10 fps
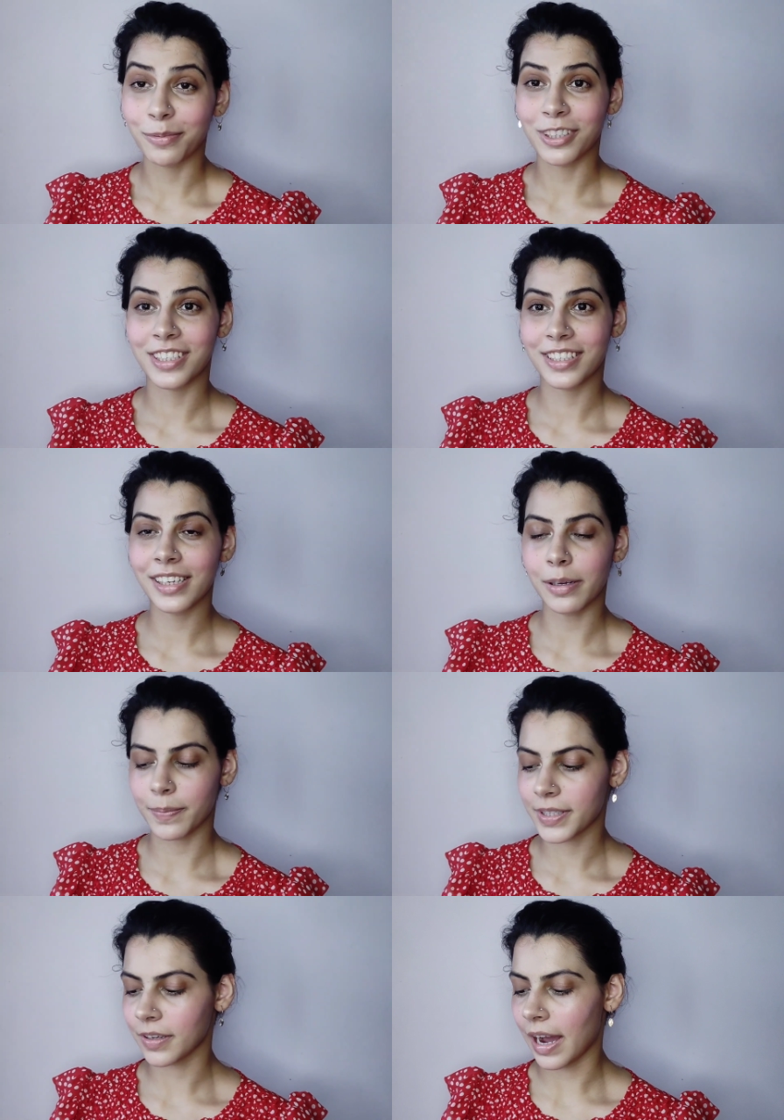Which is the
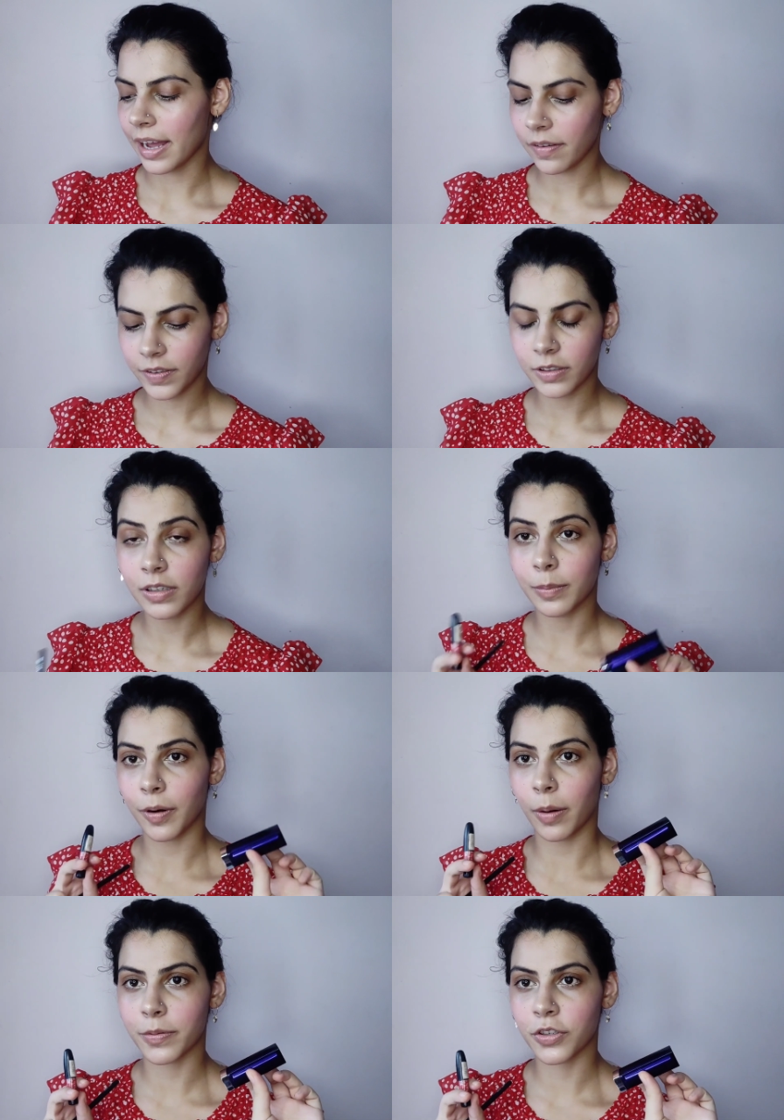lips. So I have two lip
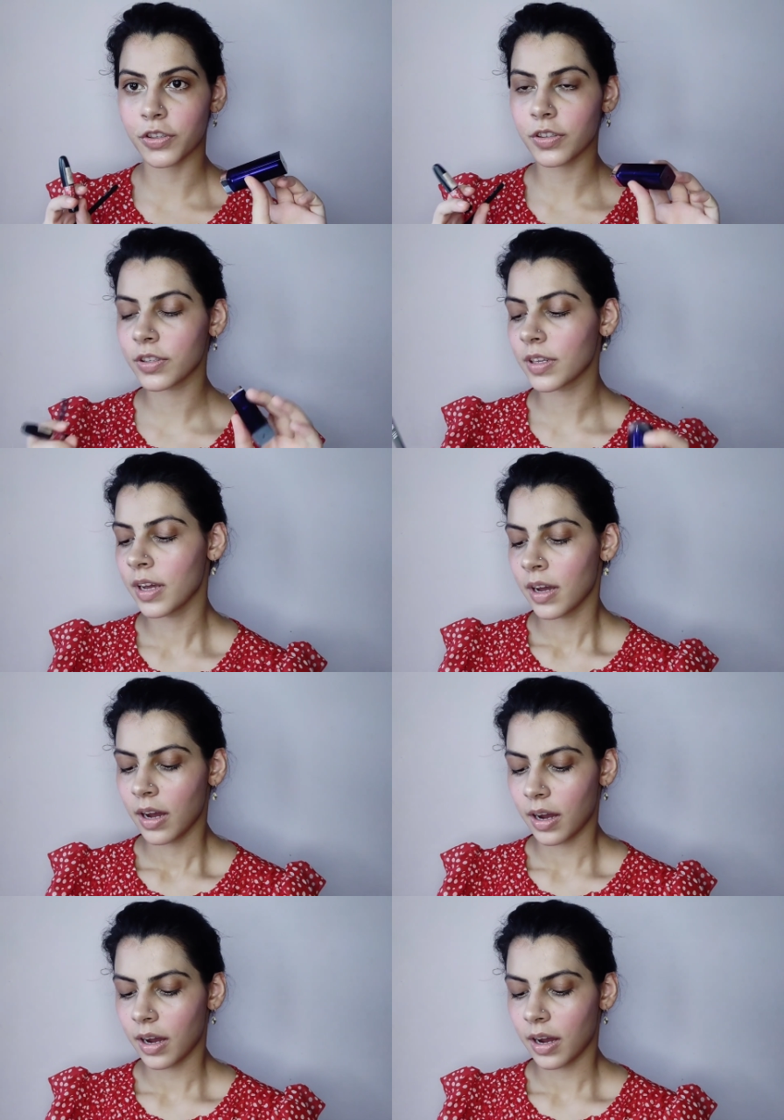options.